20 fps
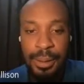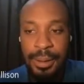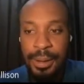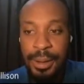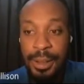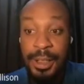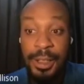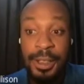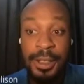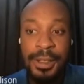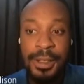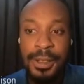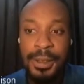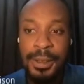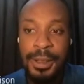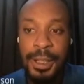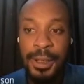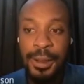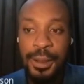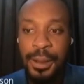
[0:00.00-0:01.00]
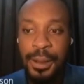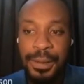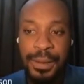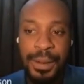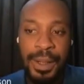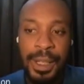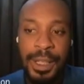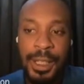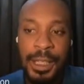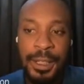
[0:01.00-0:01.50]
They go
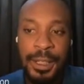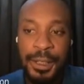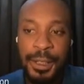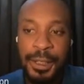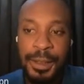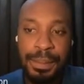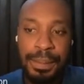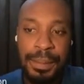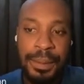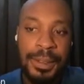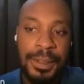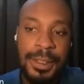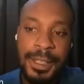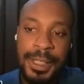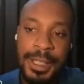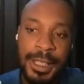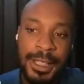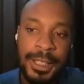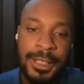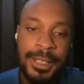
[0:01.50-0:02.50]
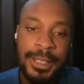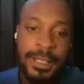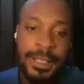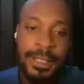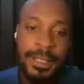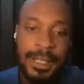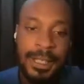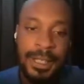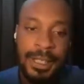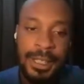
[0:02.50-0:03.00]
further than just boosting
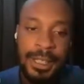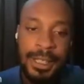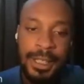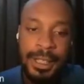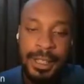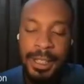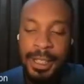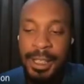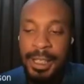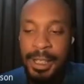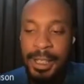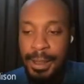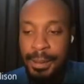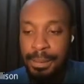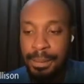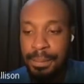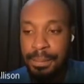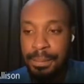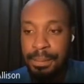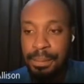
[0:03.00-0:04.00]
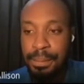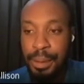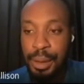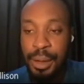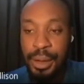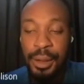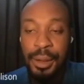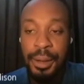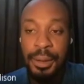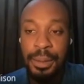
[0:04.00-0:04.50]
the
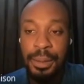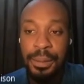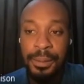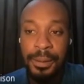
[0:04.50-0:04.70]
model